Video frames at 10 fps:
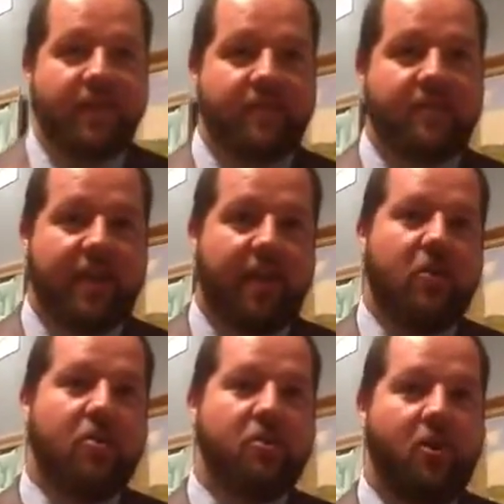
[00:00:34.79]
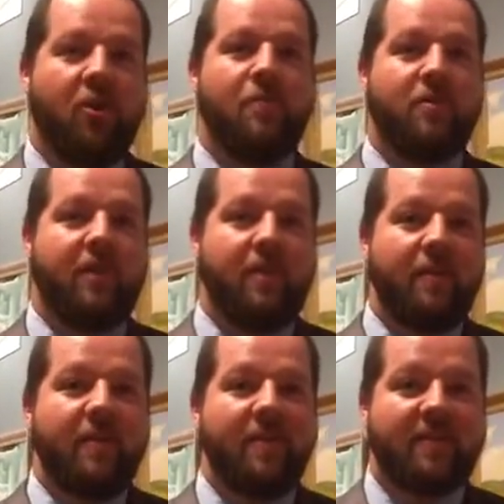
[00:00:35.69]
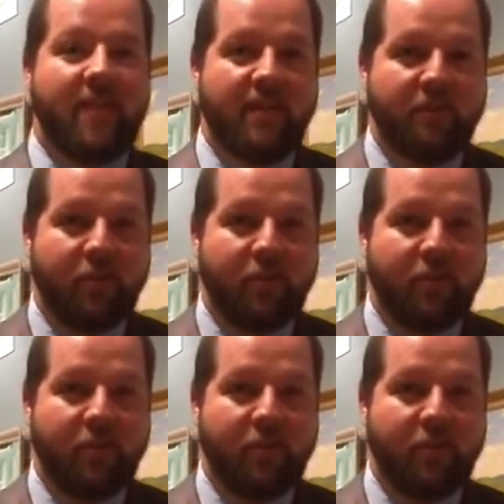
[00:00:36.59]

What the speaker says: second largest art museum in the state of